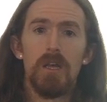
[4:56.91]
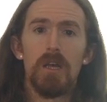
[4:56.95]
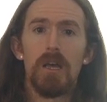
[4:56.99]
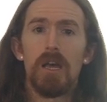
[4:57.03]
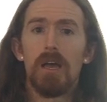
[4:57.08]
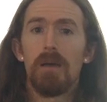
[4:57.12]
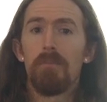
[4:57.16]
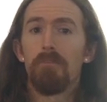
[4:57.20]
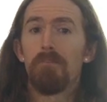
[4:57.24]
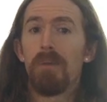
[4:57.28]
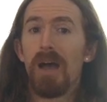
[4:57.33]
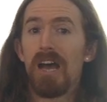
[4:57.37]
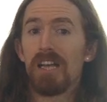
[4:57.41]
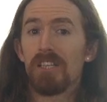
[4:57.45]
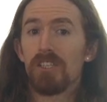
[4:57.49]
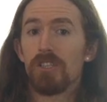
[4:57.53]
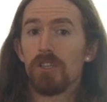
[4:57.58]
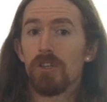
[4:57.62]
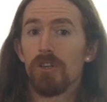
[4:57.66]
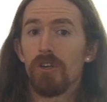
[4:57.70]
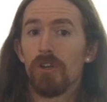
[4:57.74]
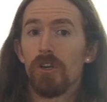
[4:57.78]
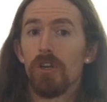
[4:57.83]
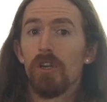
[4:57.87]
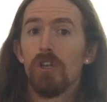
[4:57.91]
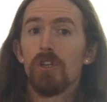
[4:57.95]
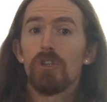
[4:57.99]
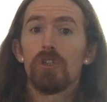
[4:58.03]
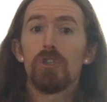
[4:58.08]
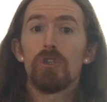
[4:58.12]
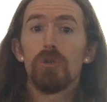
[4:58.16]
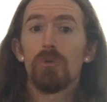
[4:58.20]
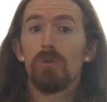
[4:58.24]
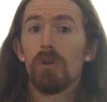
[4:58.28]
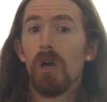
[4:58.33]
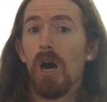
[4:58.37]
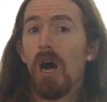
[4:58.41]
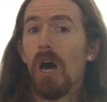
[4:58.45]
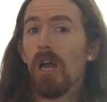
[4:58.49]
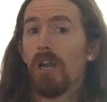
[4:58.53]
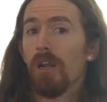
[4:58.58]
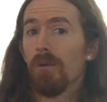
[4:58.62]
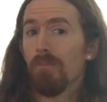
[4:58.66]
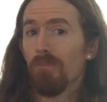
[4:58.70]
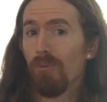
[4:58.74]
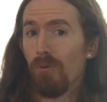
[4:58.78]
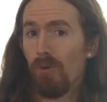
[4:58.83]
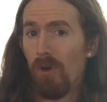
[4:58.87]
Ambassador
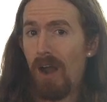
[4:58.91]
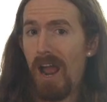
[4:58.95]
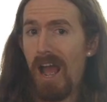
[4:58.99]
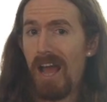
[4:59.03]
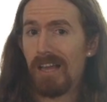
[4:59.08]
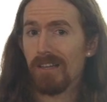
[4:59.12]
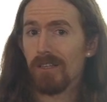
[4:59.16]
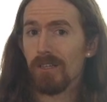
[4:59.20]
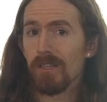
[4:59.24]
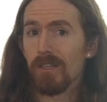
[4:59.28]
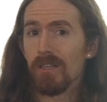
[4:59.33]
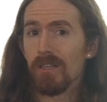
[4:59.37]
Tukana Prat